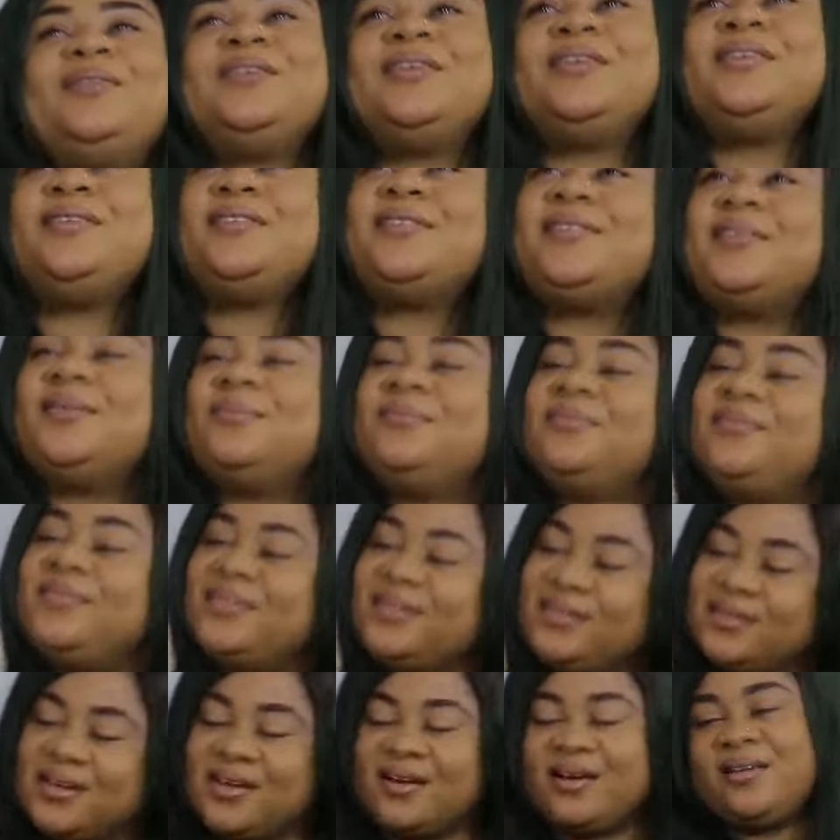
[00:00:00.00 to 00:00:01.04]
I'll tell you
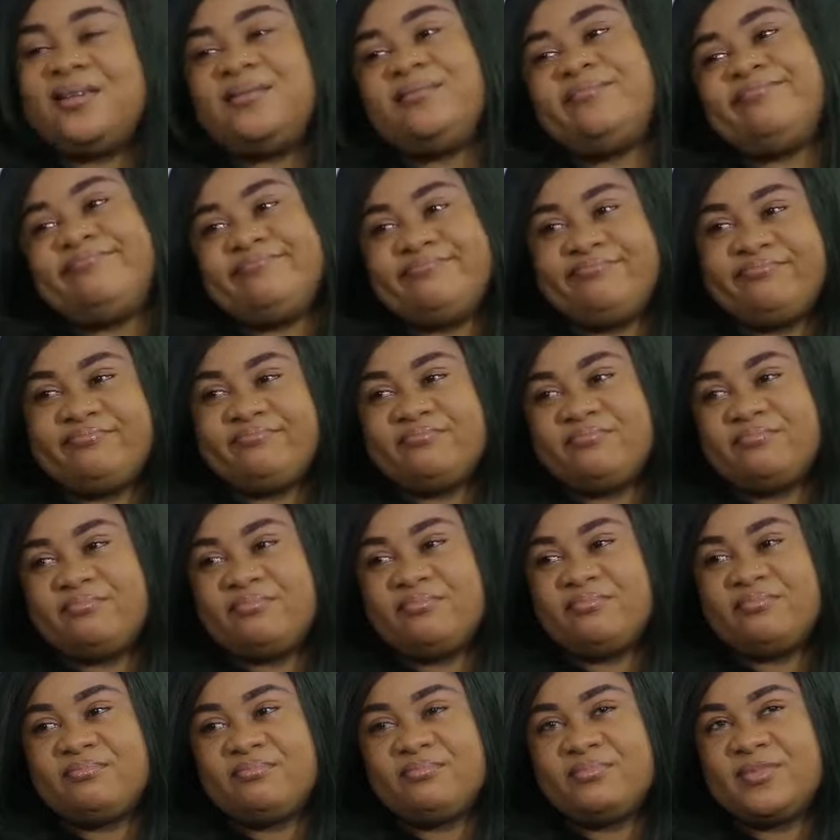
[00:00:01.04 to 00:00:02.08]
something, darling.
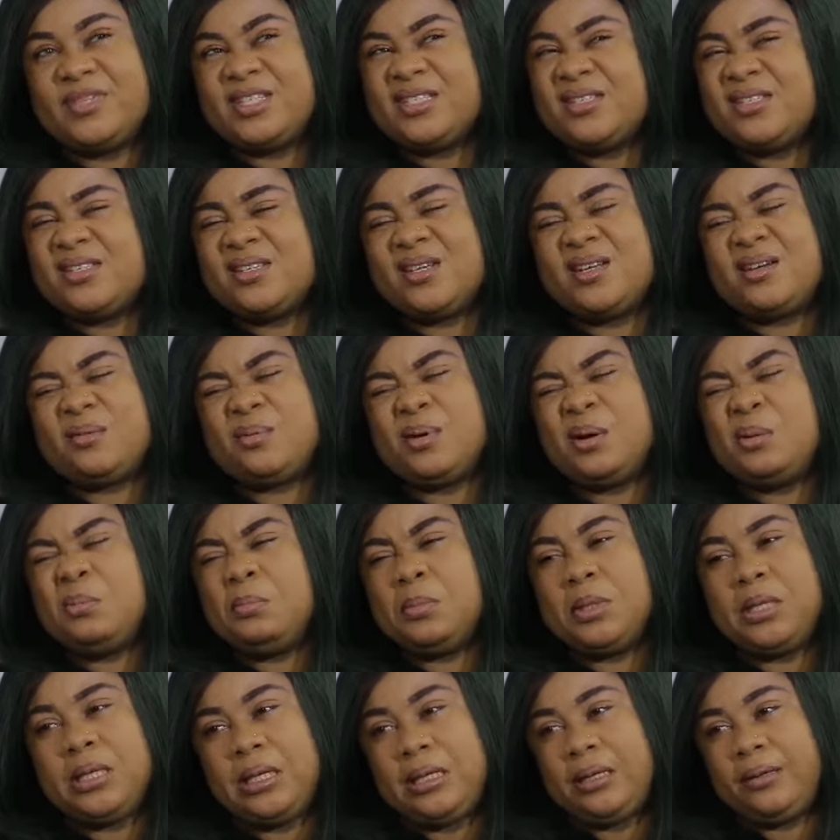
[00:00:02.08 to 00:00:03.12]
It's not
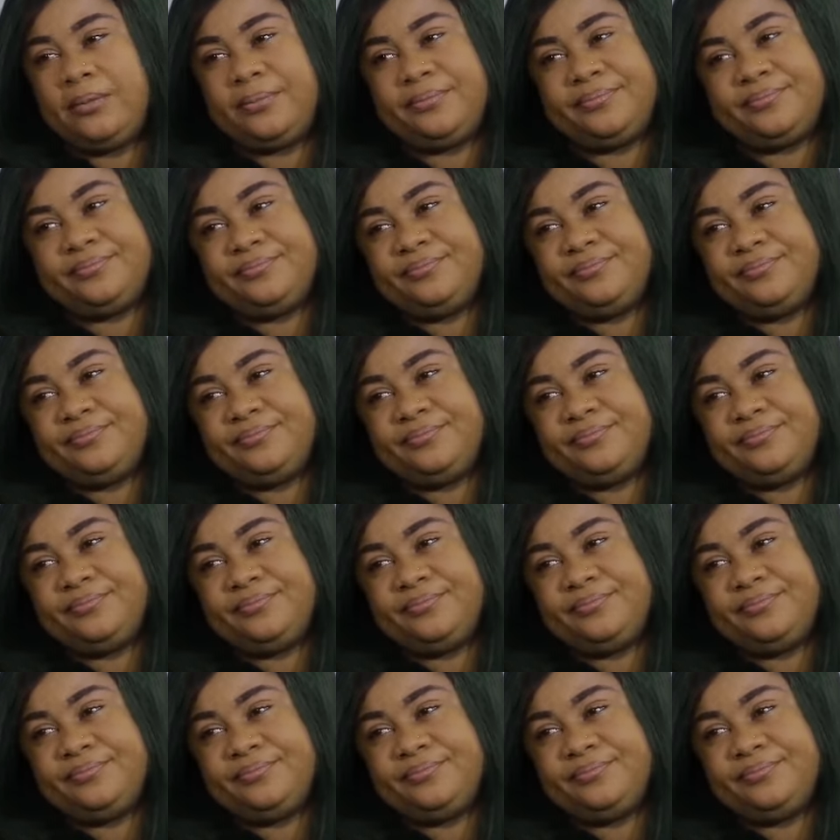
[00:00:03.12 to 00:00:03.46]
about money.